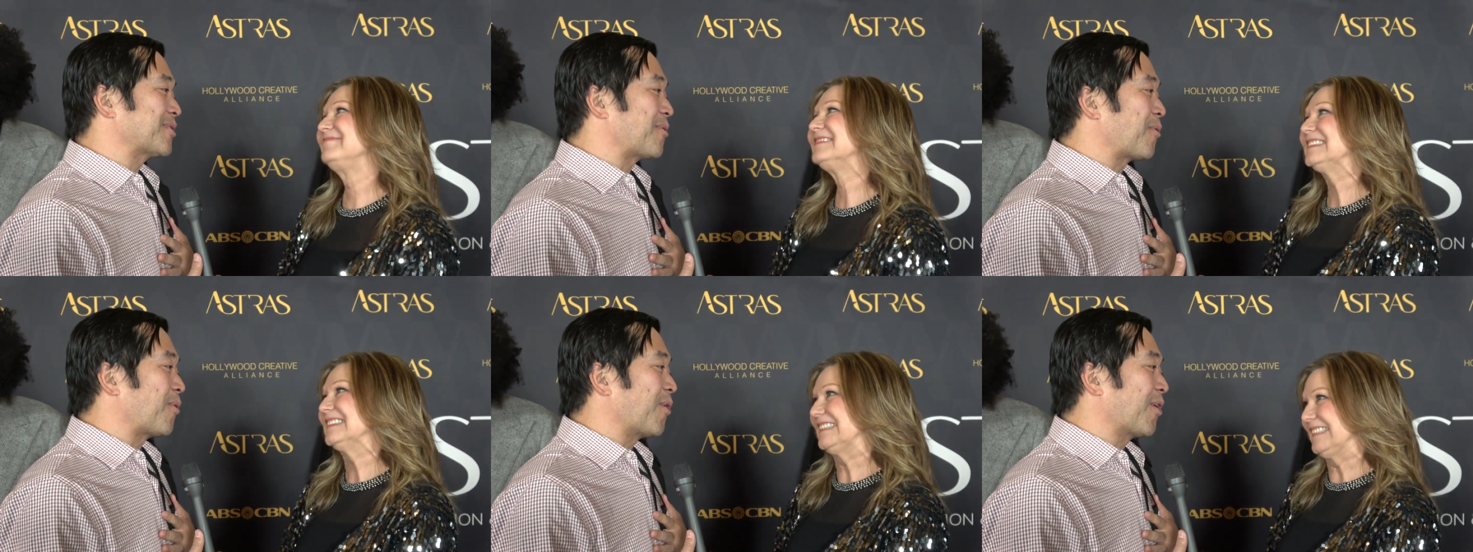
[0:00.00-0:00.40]

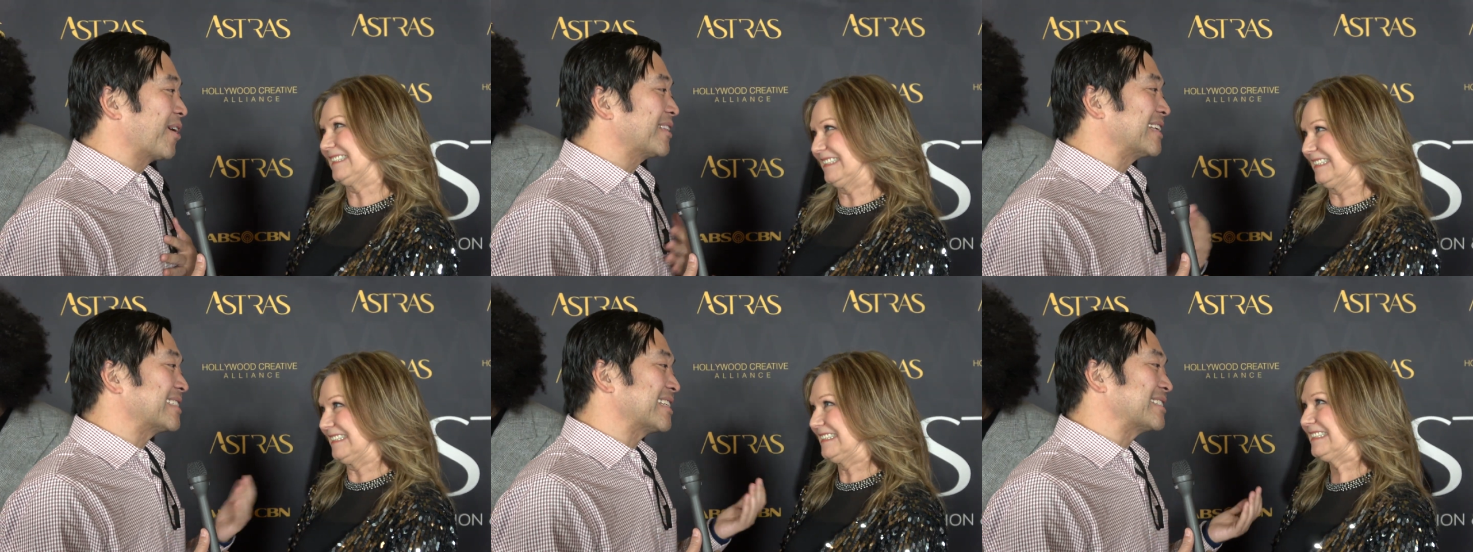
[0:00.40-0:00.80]

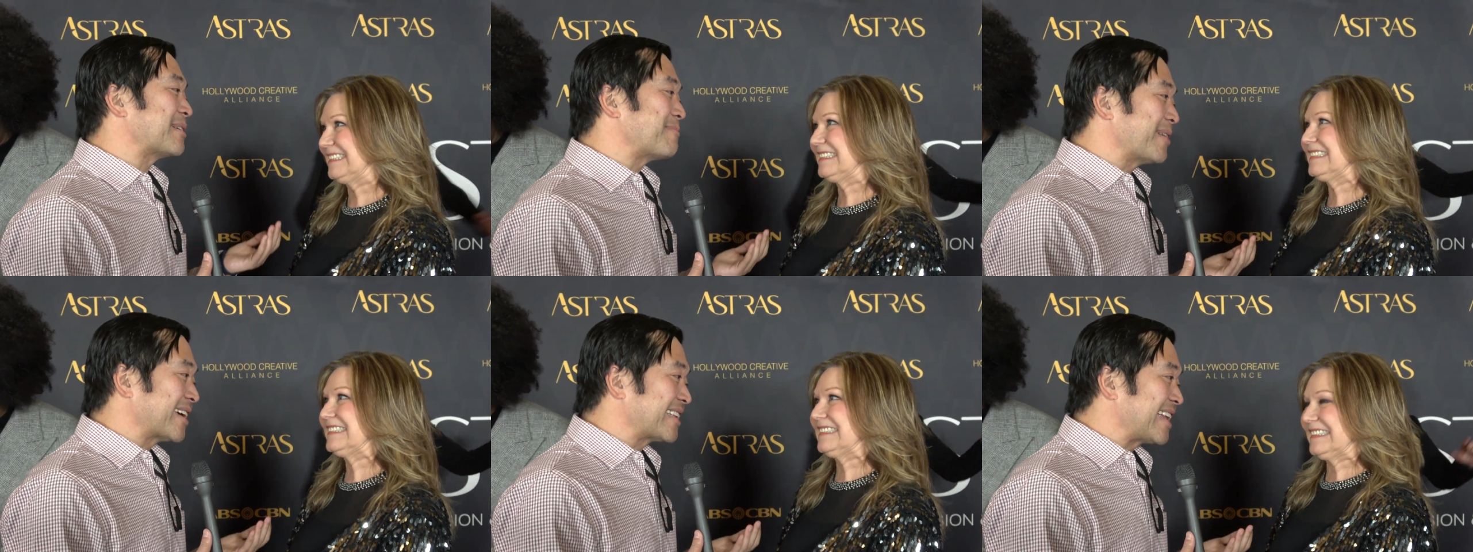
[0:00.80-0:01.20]
Speaker 1: Award. This is
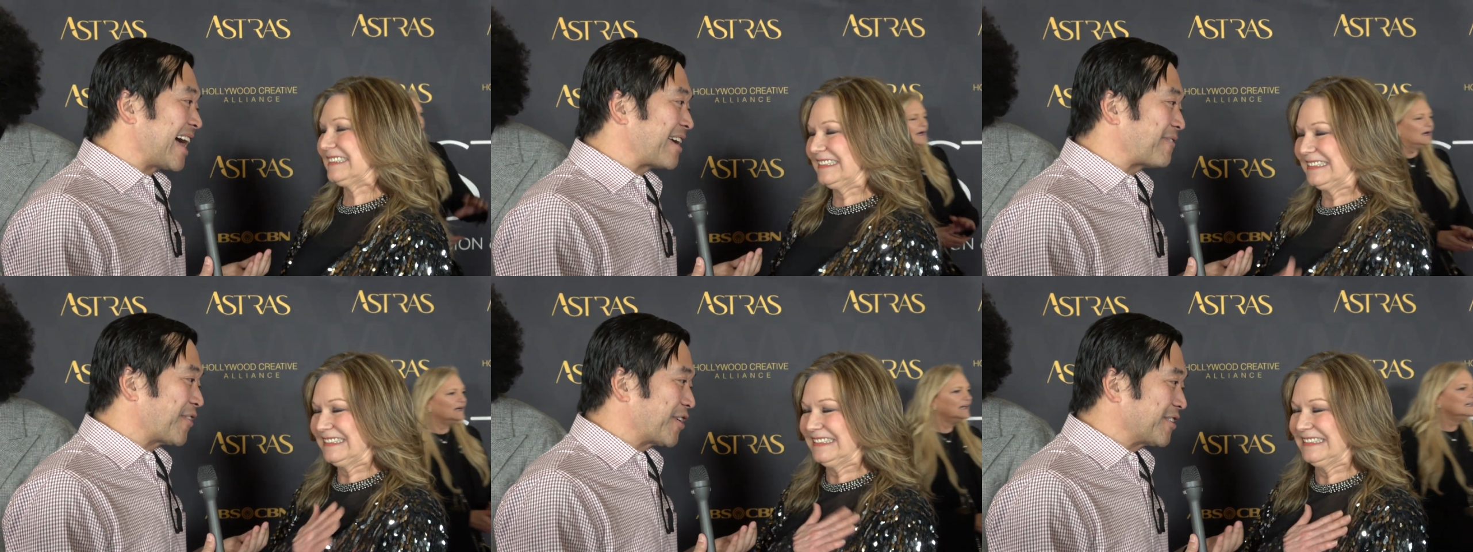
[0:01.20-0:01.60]
a big
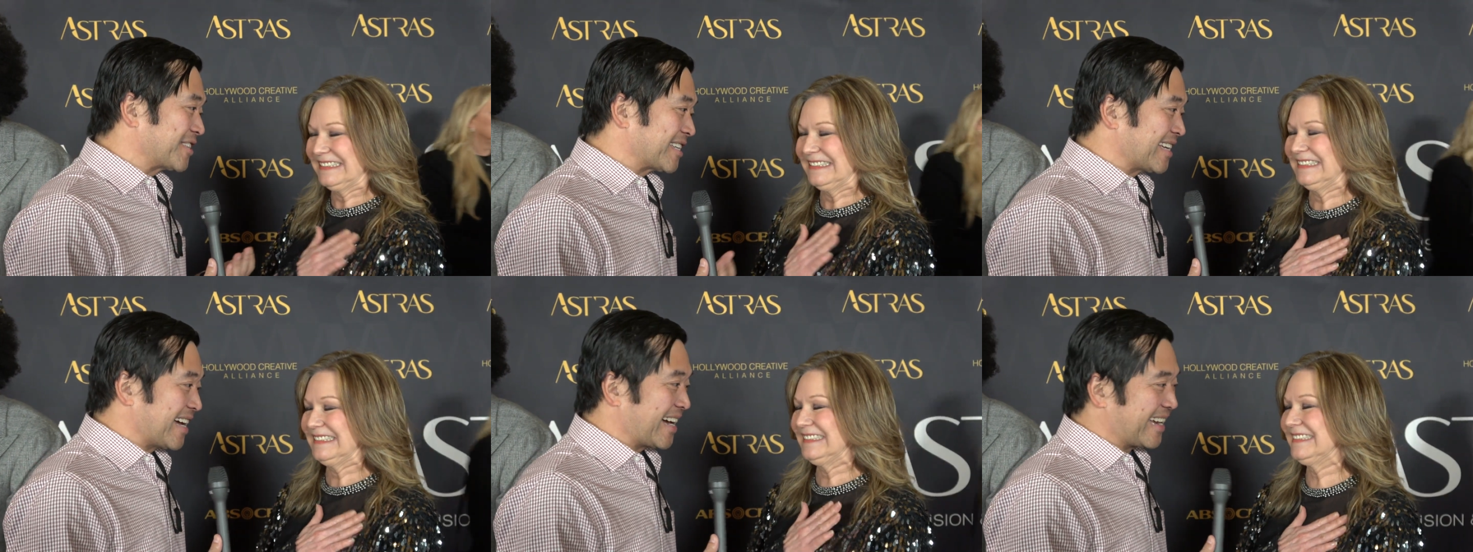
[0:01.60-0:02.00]
night for you
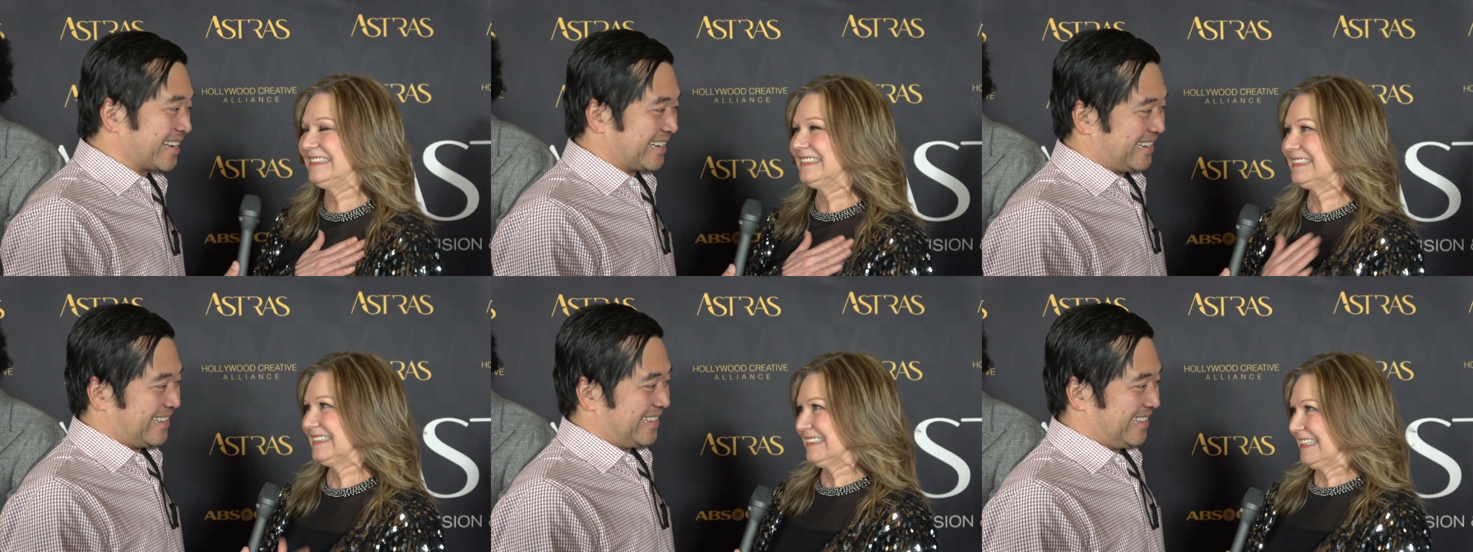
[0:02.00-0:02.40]
tonight.